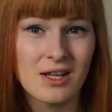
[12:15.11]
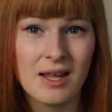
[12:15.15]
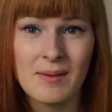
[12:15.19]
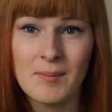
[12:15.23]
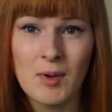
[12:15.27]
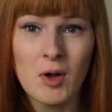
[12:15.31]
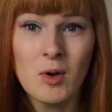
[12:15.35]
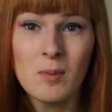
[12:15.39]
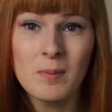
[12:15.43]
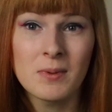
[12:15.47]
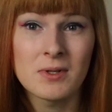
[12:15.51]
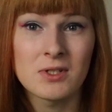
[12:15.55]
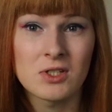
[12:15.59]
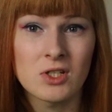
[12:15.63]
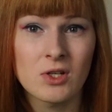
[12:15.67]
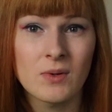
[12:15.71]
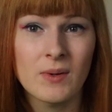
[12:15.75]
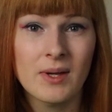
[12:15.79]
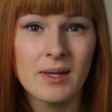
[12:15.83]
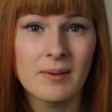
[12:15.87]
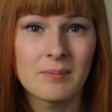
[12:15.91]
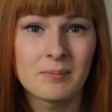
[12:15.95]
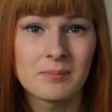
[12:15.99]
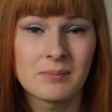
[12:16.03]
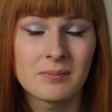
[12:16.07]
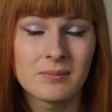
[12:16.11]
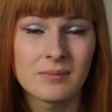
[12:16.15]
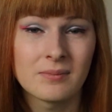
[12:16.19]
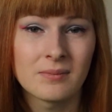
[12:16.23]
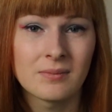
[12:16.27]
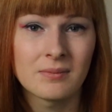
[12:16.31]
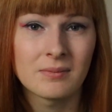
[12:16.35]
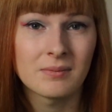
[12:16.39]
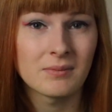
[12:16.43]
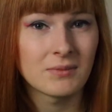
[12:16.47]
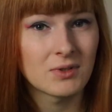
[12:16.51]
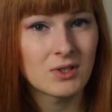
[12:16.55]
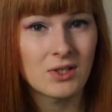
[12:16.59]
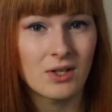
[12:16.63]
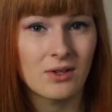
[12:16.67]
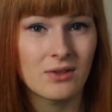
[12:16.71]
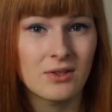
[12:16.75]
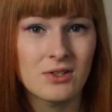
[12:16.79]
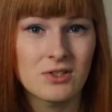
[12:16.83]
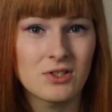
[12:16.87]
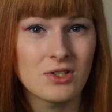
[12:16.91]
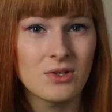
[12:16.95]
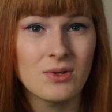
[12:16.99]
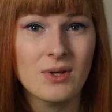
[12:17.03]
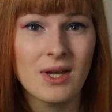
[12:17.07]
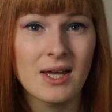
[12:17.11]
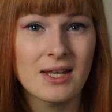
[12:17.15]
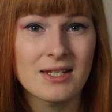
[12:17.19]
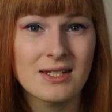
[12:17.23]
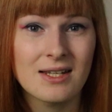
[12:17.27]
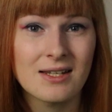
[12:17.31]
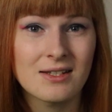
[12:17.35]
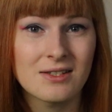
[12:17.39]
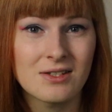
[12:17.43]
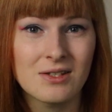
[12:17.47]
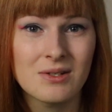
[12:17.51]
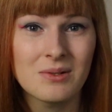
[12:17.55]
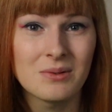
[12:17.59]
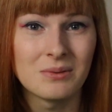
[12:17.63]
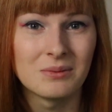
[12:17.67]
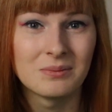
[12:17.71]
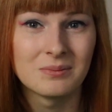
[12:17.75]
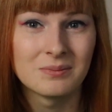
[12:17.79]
I'm open to it. As long as you guys are too.